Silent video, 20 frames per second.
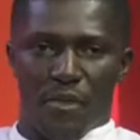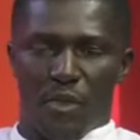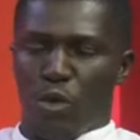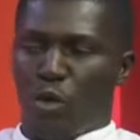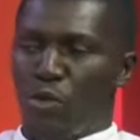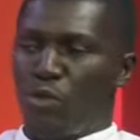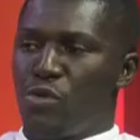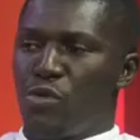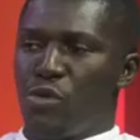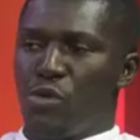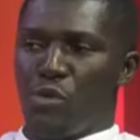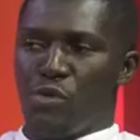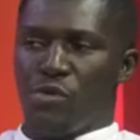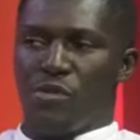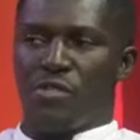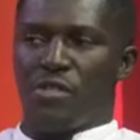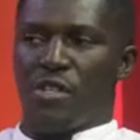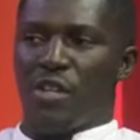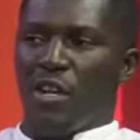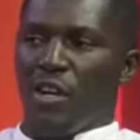
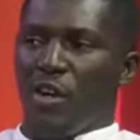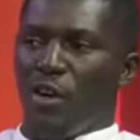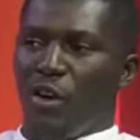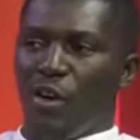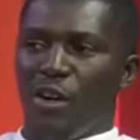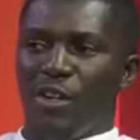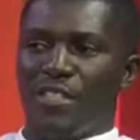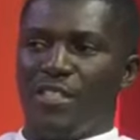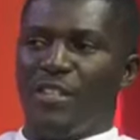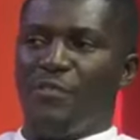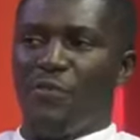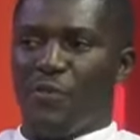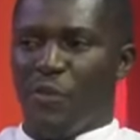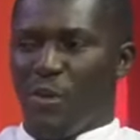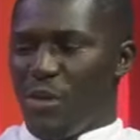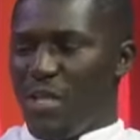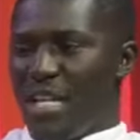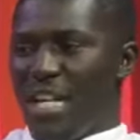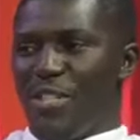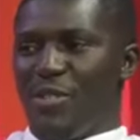couscous, all the
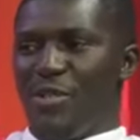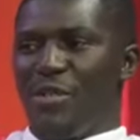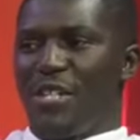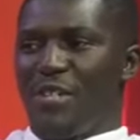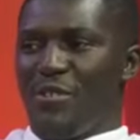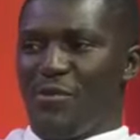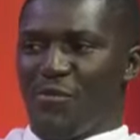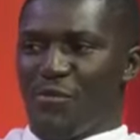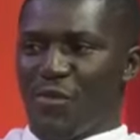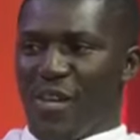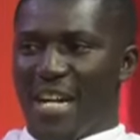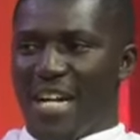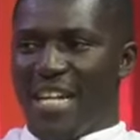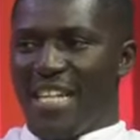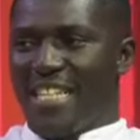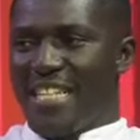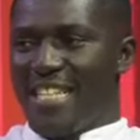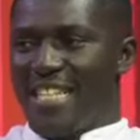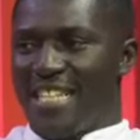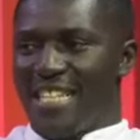food that you can
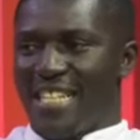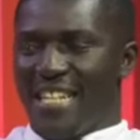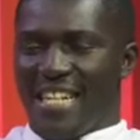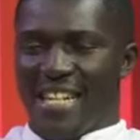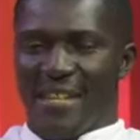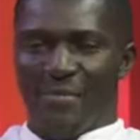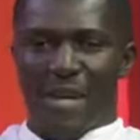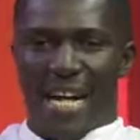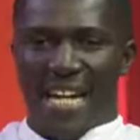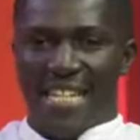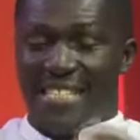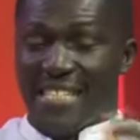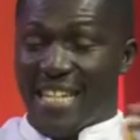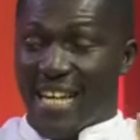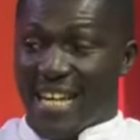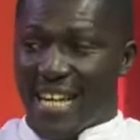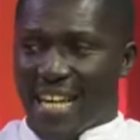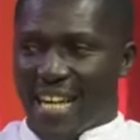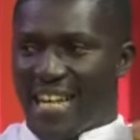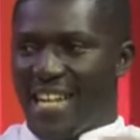find,
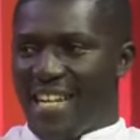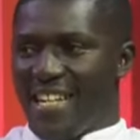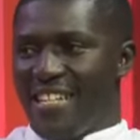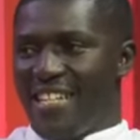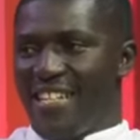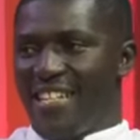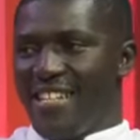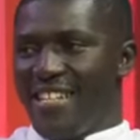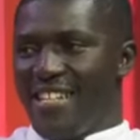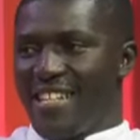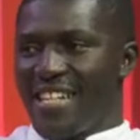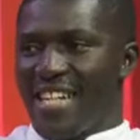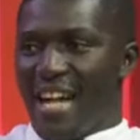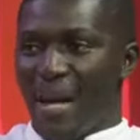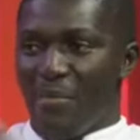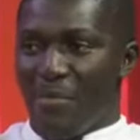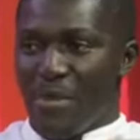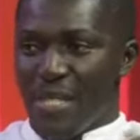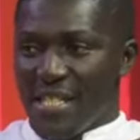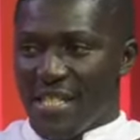acheke,
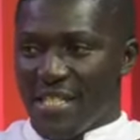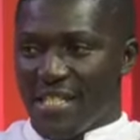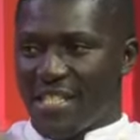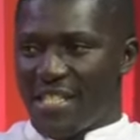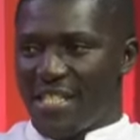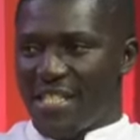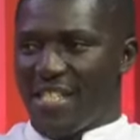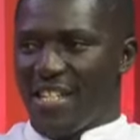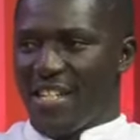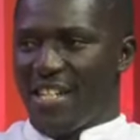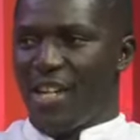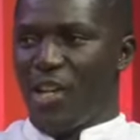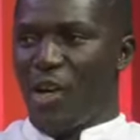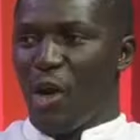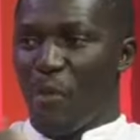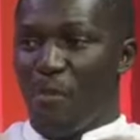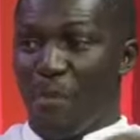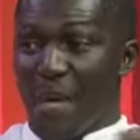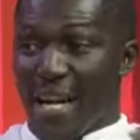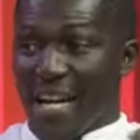gabins,
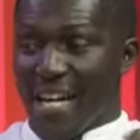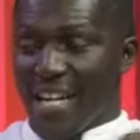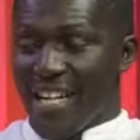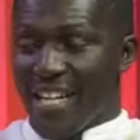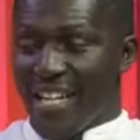gobe,